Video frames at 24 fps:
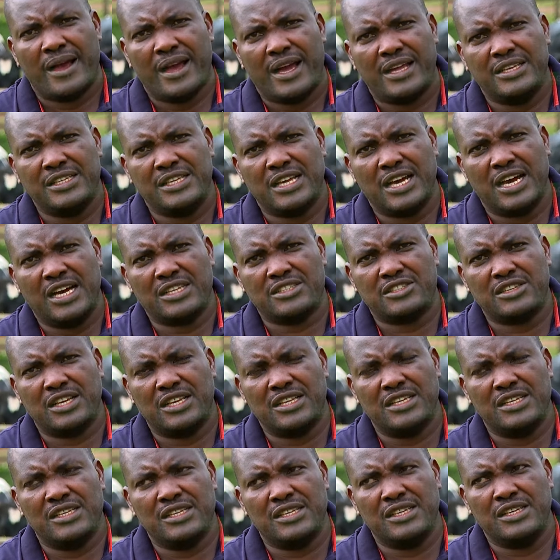And
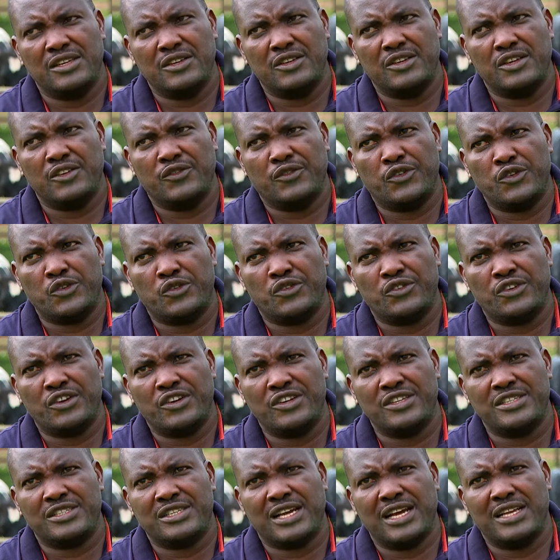actually, if you grow
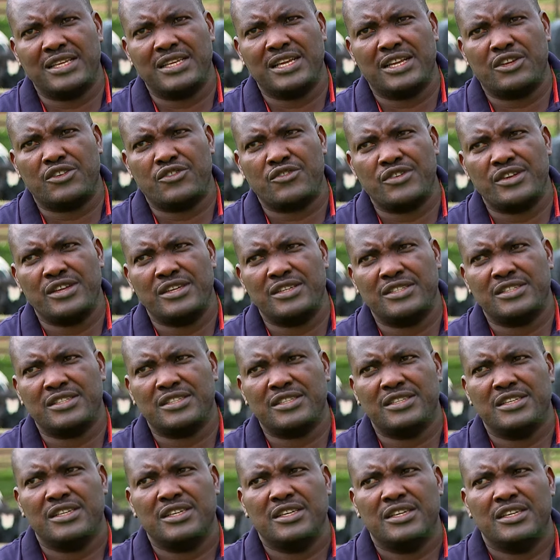it under trees,
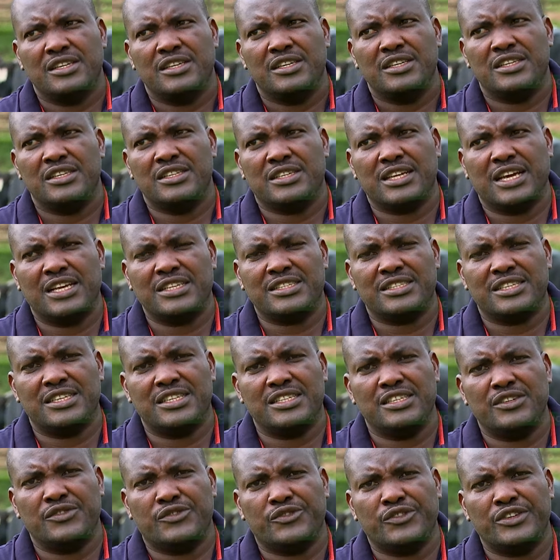it has a
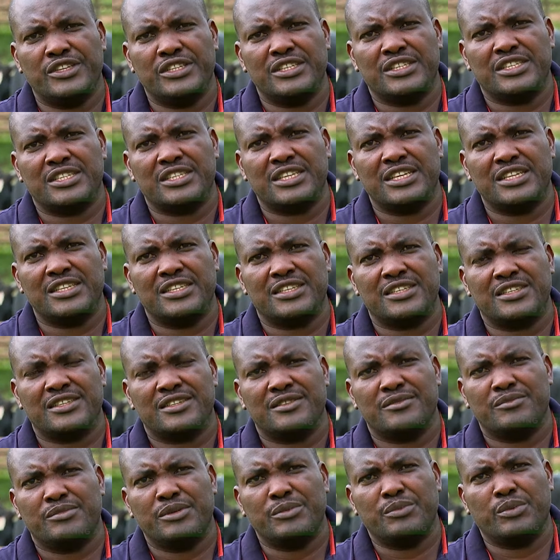different scent.
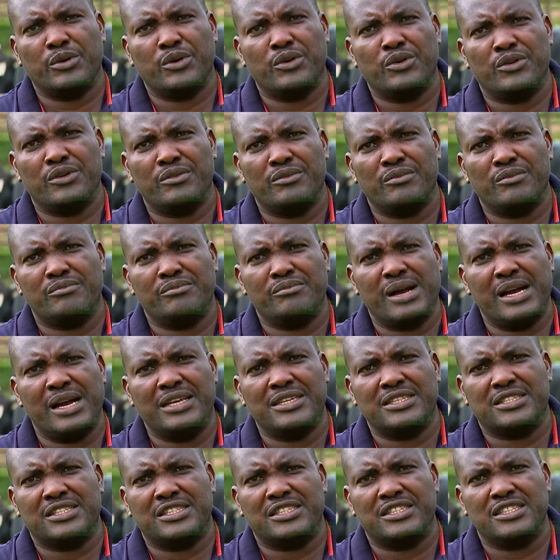People buy
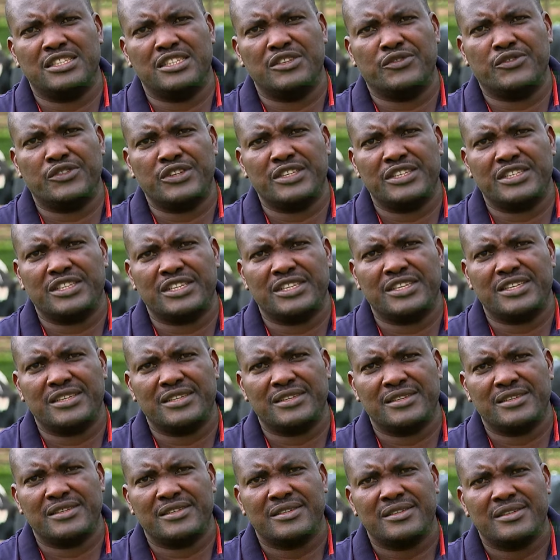it differently.
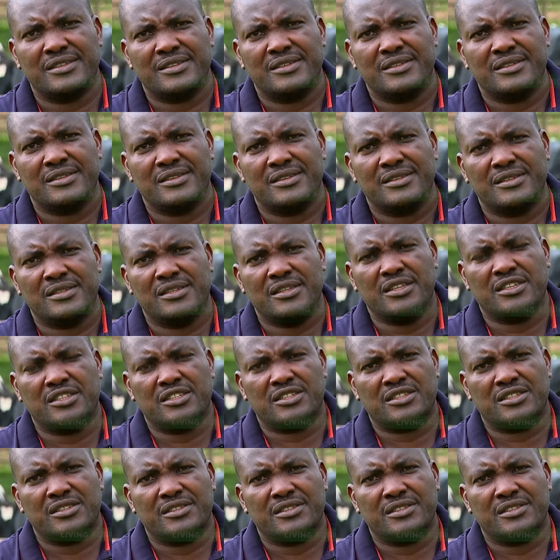Yes.